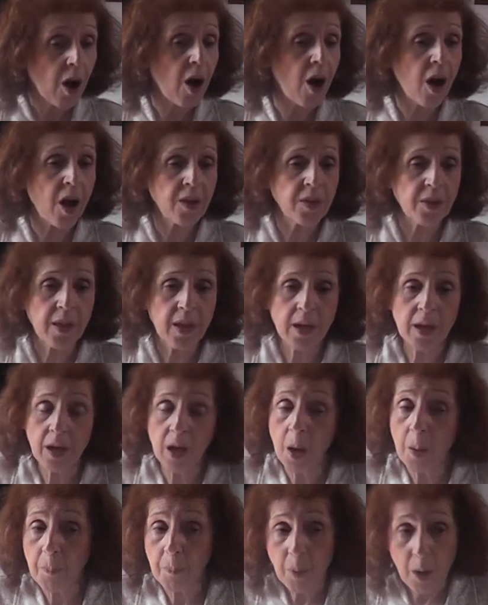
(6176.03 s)
on
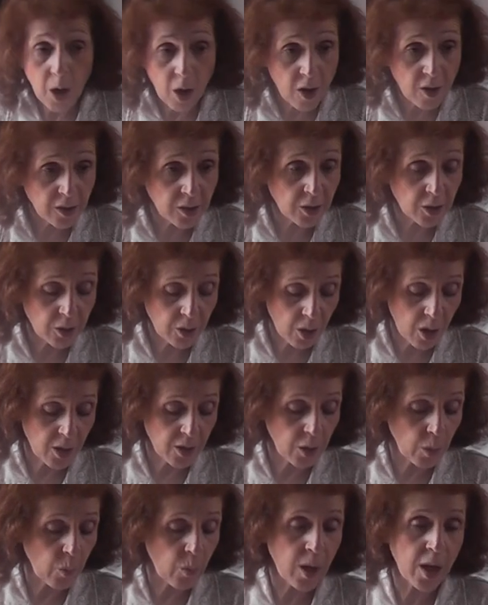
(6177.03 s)
the appaller,
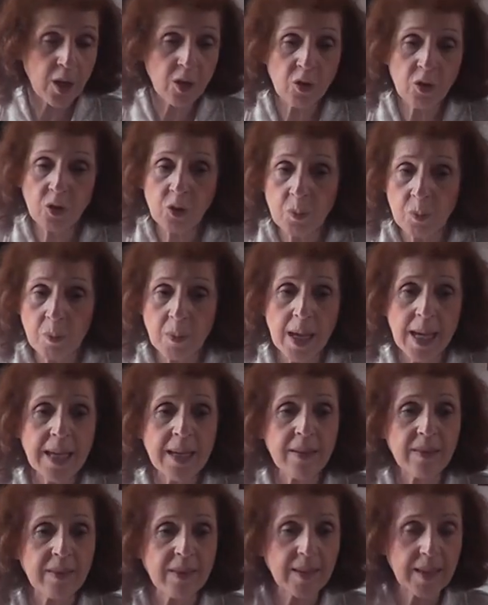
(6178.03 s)
on the one who
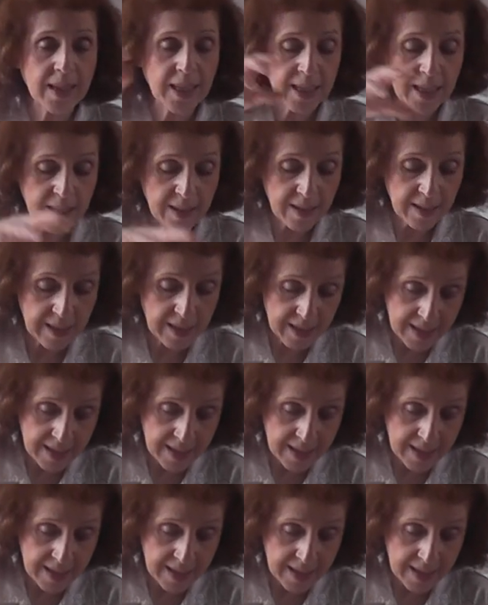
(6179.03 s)
makes it